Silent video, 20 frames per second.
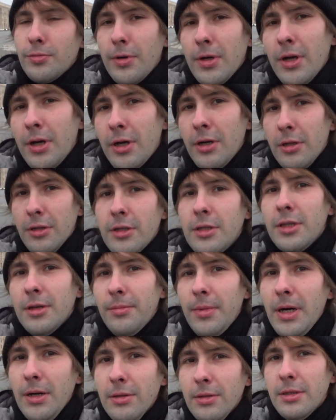Why I call it a
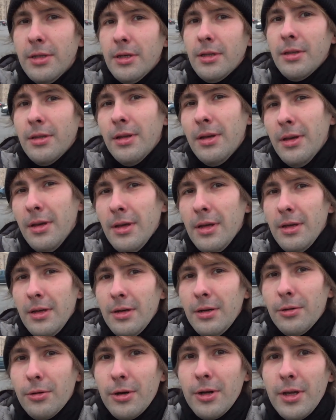mountain
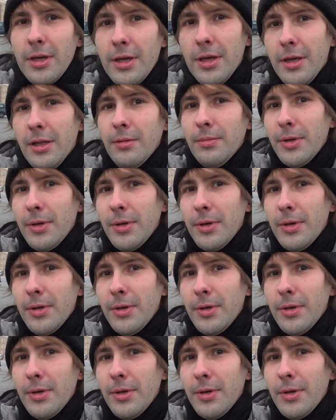or a hill?